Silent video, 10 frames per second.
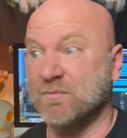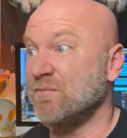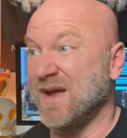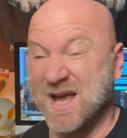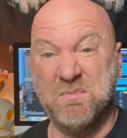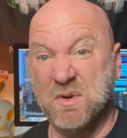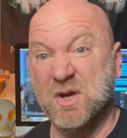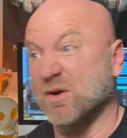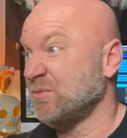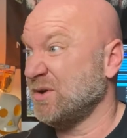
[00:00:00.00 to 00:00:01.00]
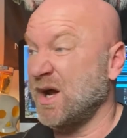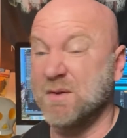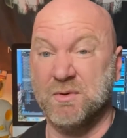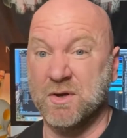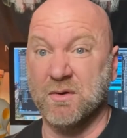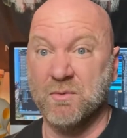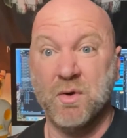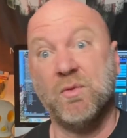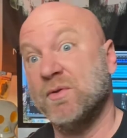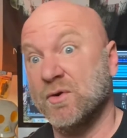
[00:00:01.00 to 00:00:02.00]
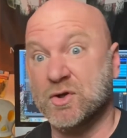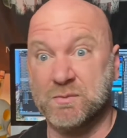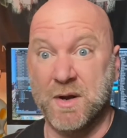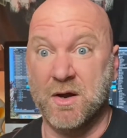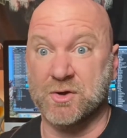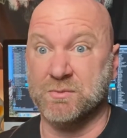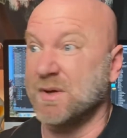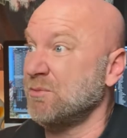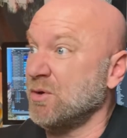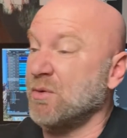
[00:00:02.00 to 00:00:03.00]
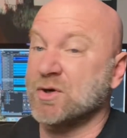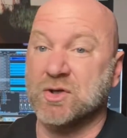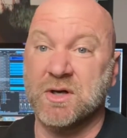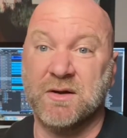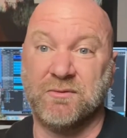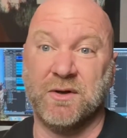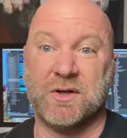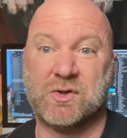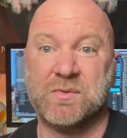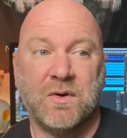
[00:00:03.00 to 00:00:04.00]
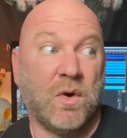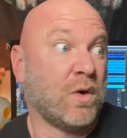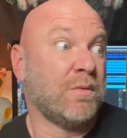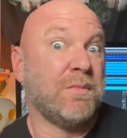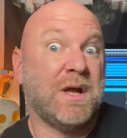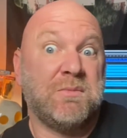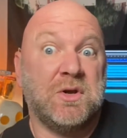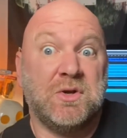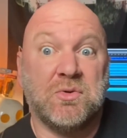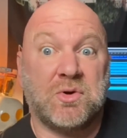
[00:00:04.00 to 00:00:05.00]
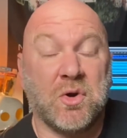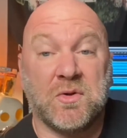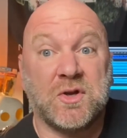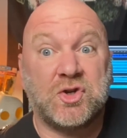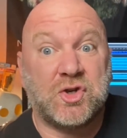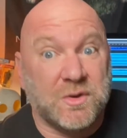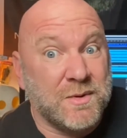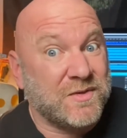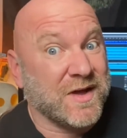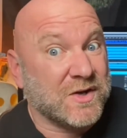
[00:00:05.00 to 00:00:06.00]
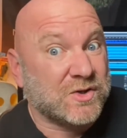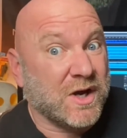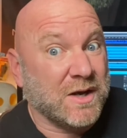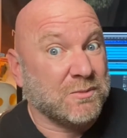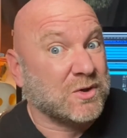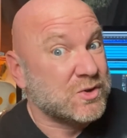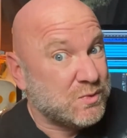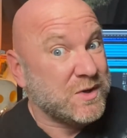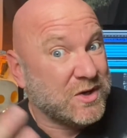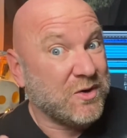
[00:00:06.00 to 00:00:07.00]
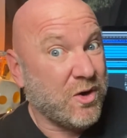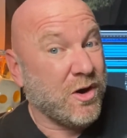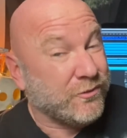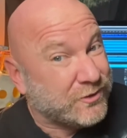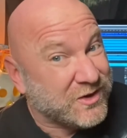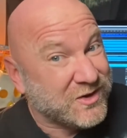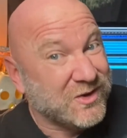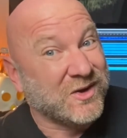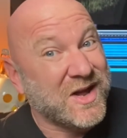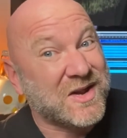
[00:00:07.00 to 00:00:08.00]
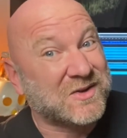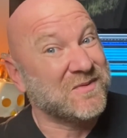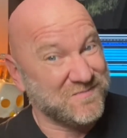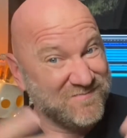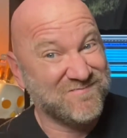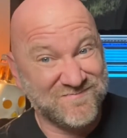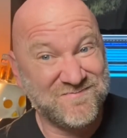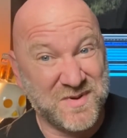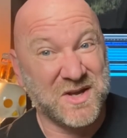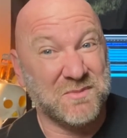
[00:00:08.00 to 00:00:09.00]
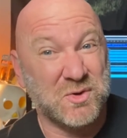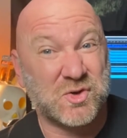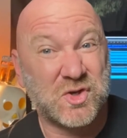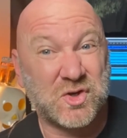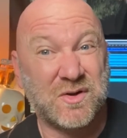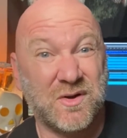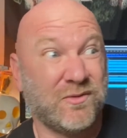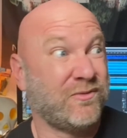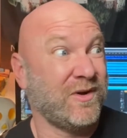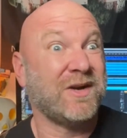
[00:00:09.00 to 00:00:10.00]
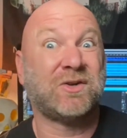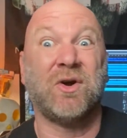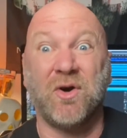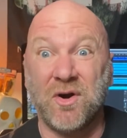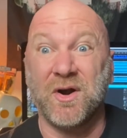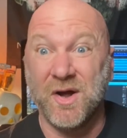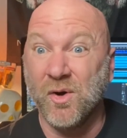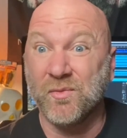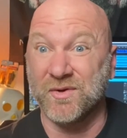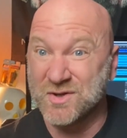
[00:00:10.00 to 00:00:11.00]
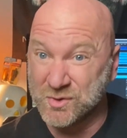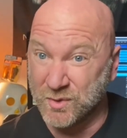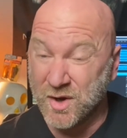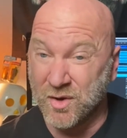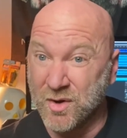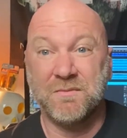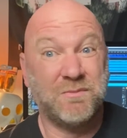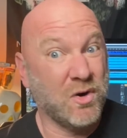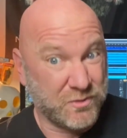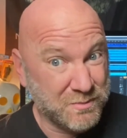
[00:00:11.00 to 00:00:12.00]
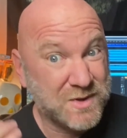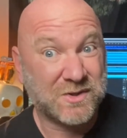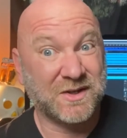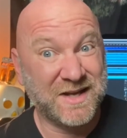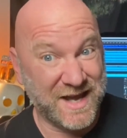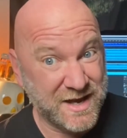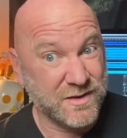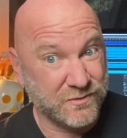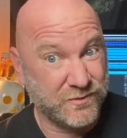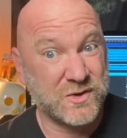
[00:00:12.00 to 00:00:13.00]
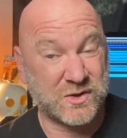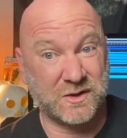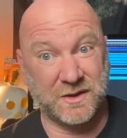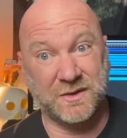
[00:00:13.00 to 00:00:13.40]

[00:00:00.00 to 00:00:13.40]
8 p.m. to 9 p.m. with your spouse. Maybe you're watching Netflix. Or maybe you go to the gym at that time, because we can often let being a musician affect our health as well, both mentally and physically.